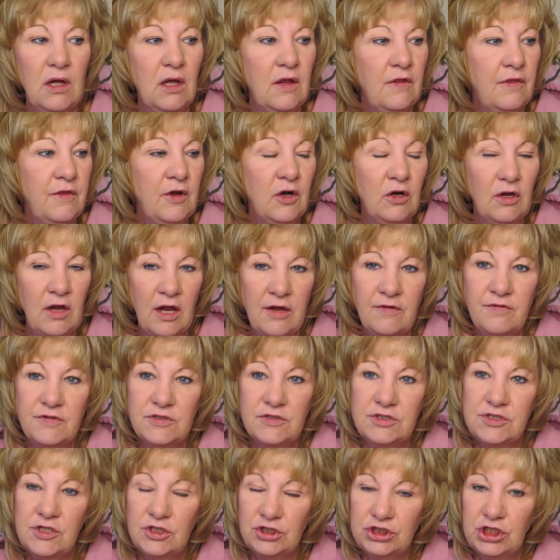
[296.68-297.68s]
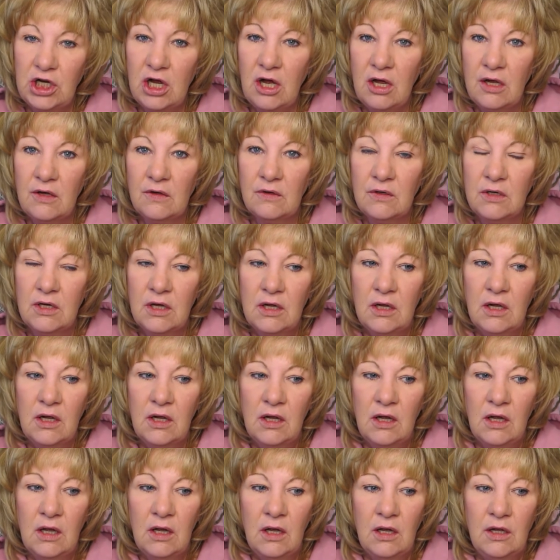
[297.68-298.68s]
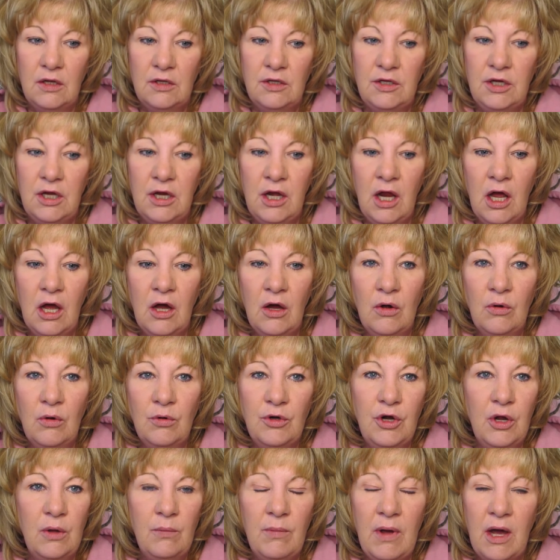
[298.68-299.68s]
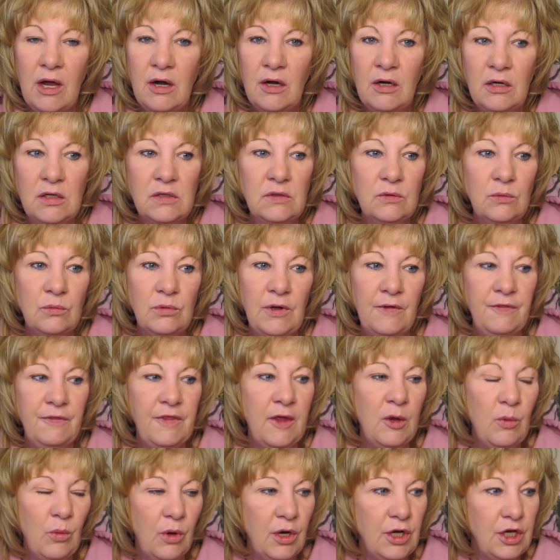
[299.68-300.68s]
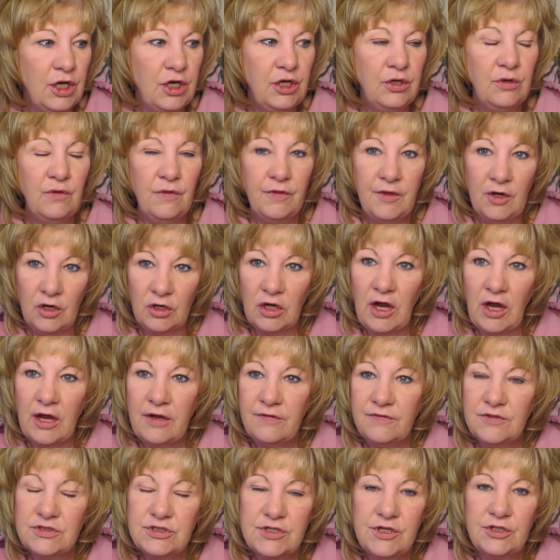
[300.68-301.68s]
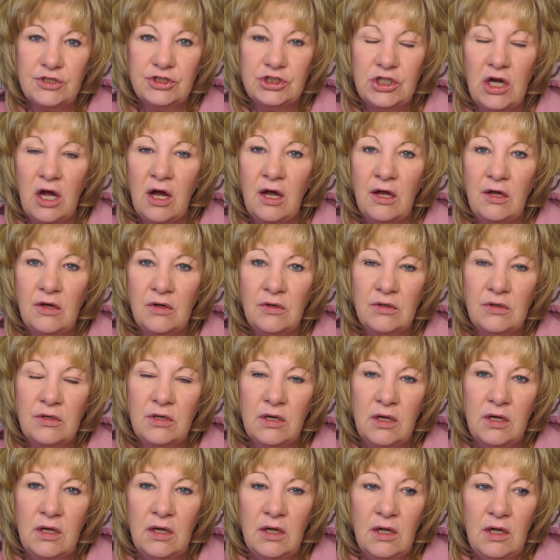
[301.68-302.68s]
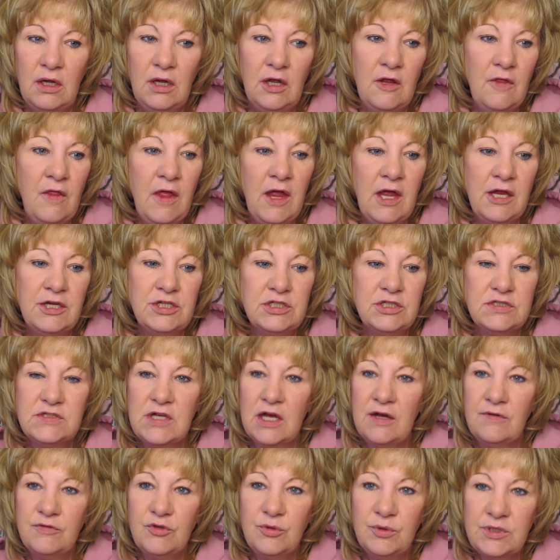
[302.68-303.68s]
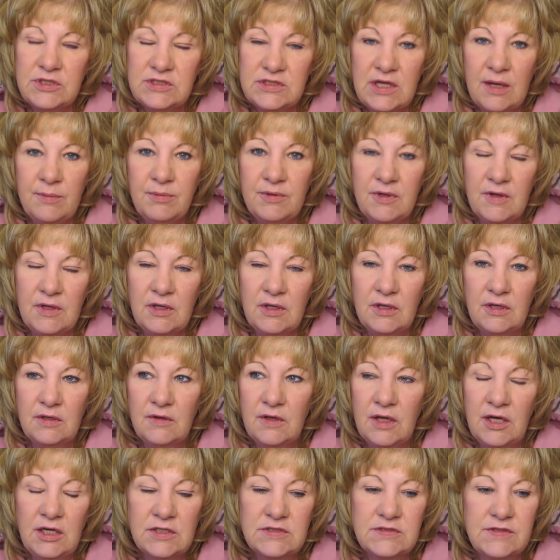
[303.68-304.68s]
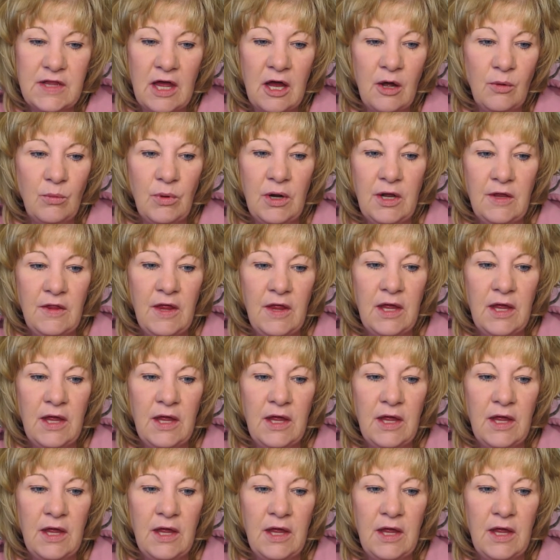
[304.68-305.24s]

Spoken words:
Their life is their child. You know, no matter what they want to do, their life is their child. And they just have to accept it, that it's that way.